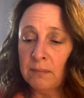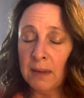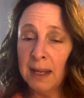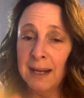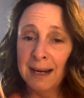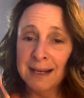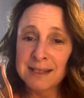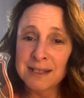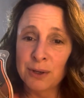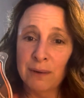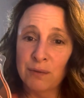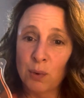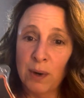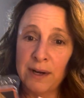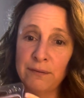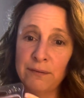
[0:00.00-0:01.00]
And I still have
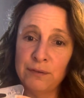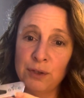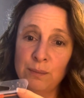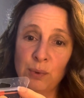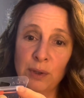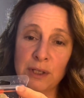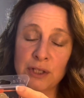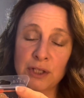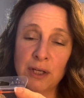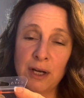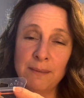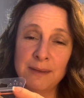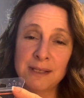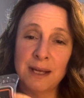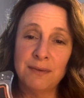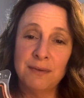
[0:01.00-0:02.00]
quite a few Born to Shine
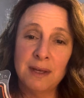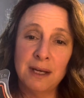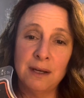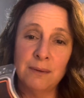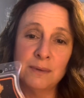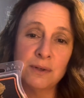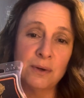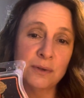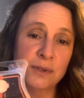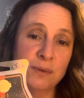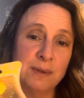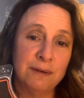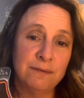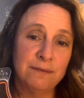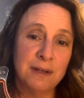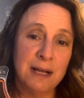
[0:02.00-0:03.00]
because I think it was also
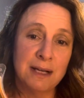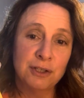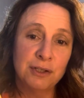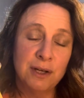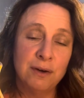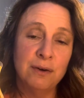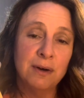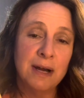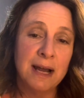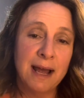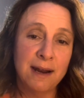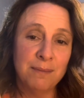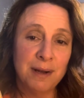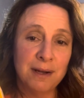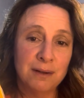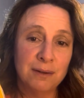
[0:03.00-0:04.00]
in a flash sale. I had
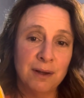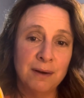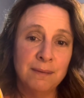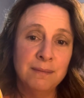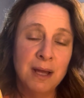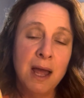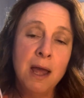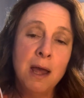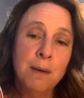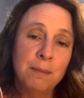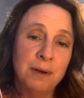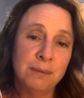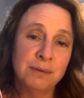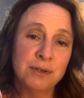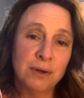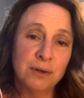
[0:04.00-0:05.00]
it my club, but
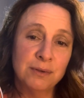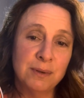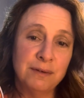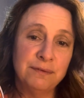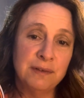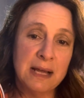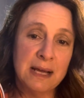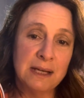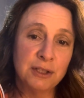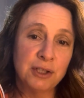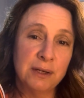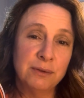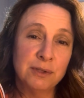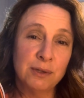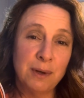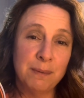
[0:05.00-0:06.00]
it was also in a flash
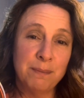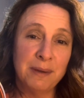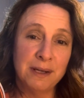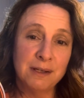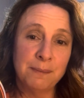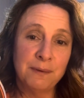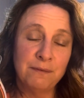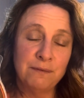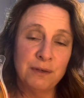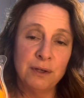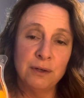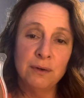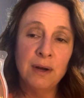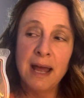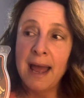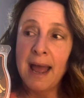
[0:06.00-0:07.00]
sale, so I picked up a
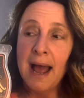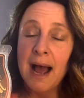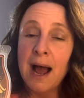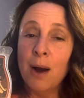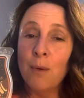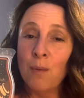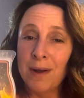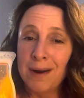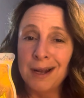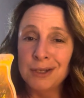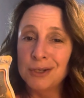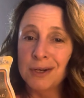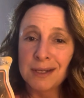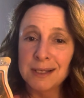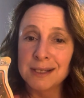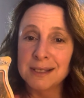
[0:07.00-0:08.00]
few. When I
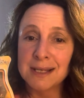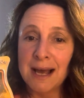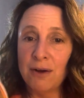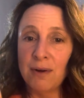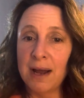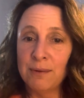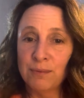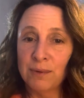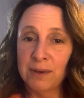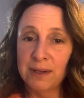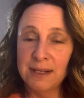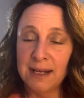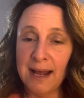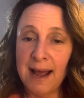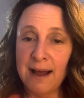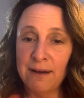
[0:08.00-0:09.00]
took this out, I really
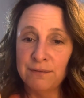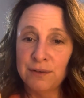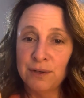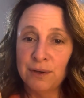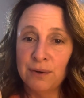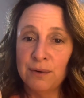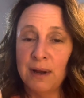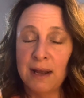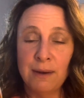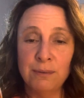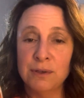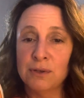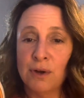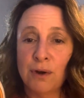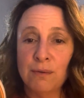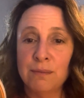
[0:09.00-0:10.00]
didn't have to. It
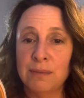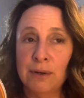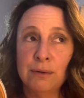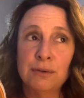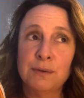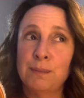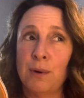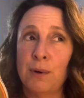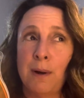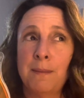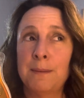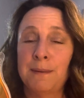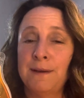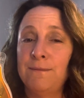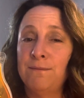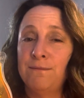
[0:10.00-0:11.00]
was almost
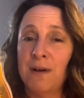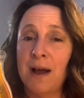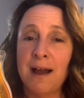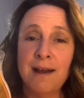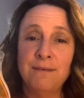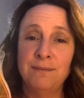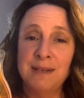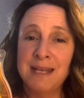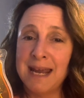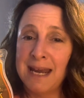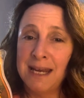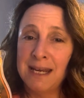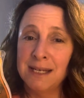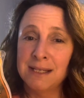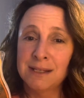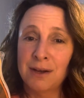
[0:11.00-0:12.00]
probably five
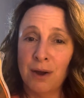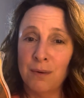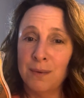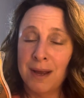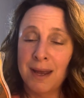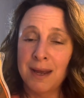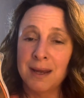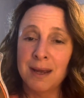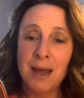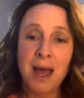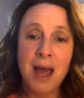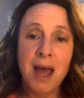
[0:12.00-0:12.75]
days going,